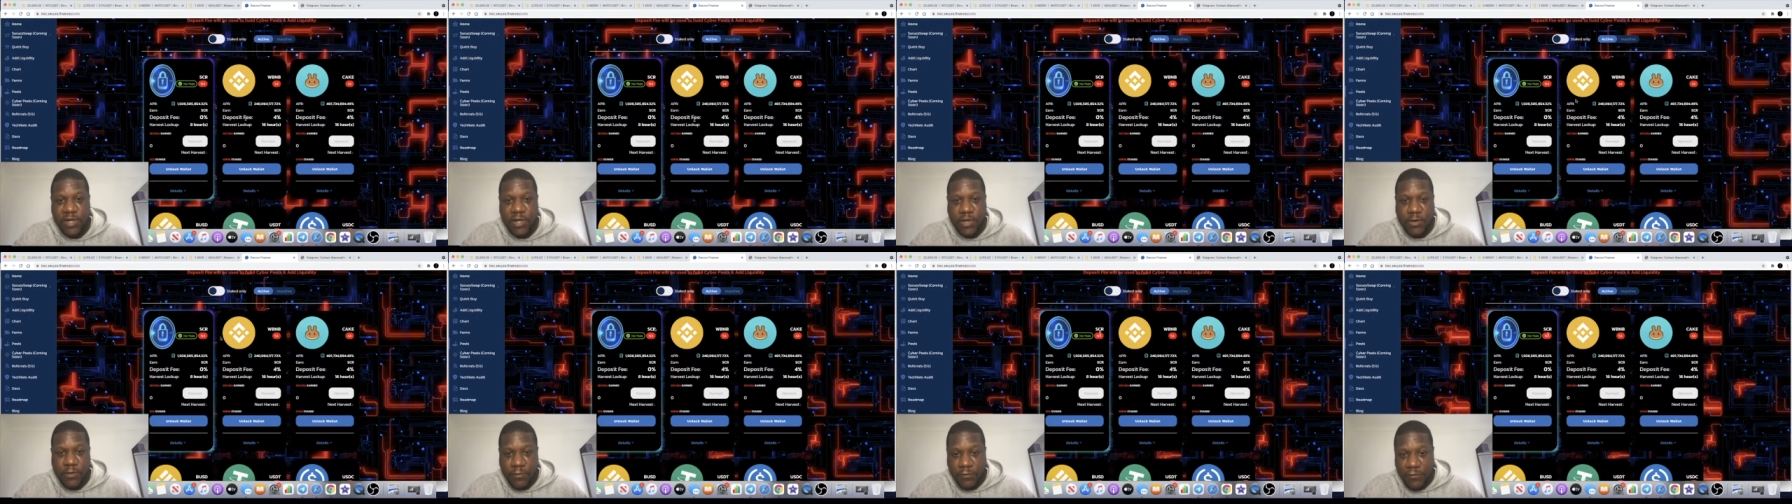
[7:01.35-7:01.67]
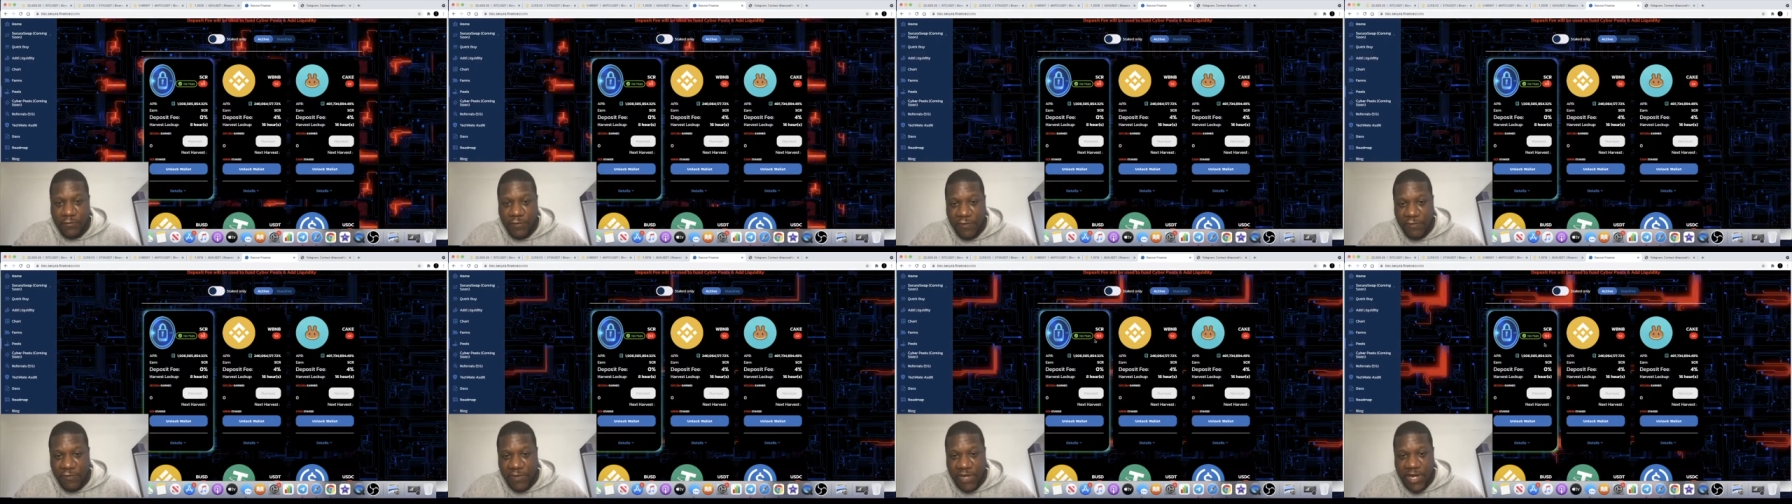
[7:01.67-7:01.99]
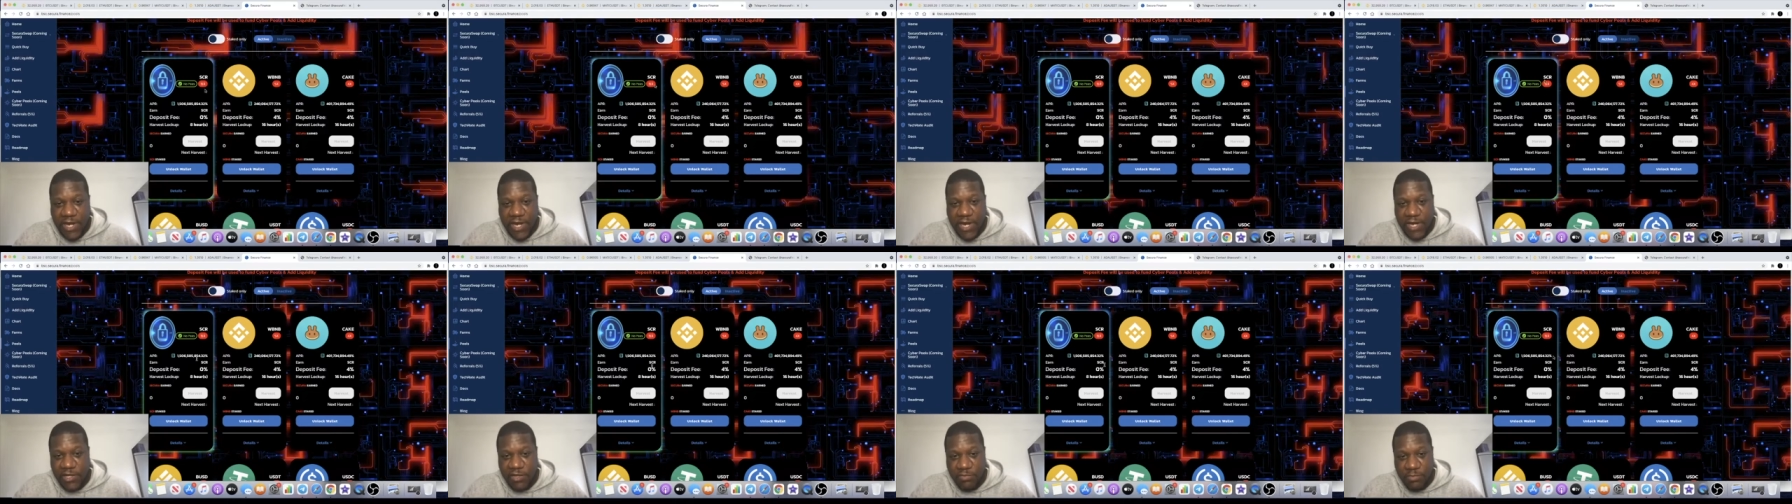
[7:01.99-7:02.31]
With a
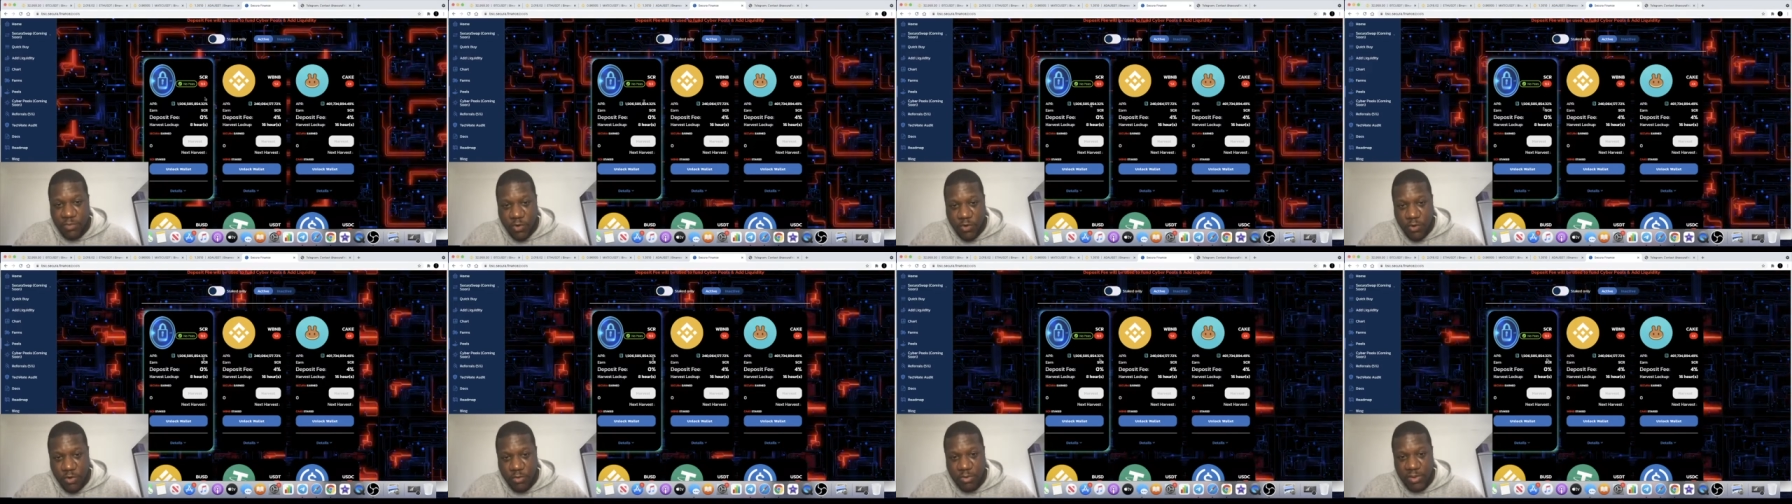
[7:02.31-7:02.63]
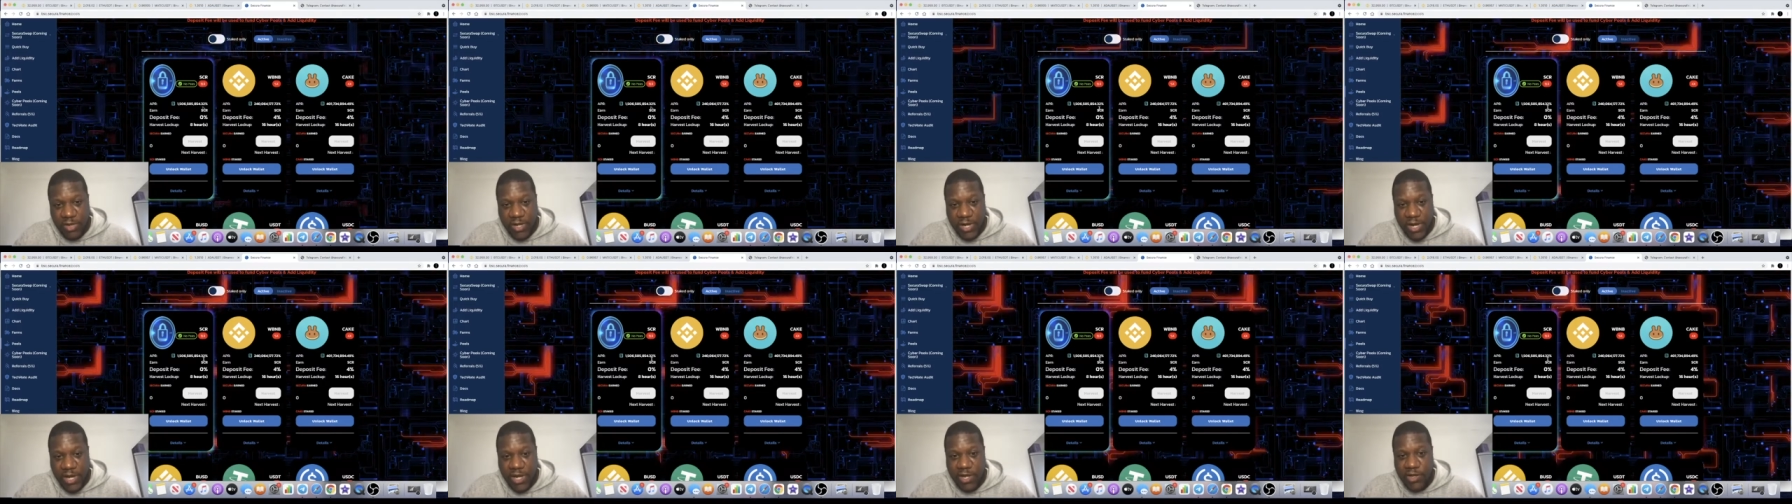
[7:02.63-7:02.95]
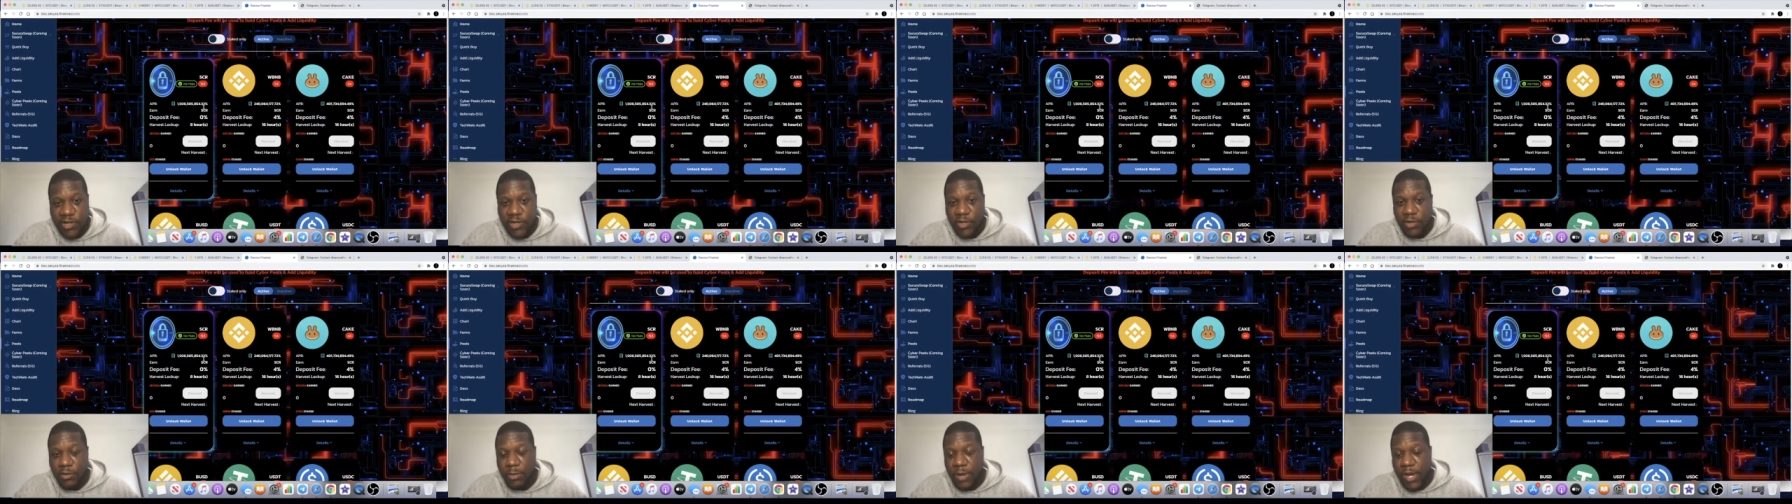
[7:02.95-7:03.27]
15x multiplier, you can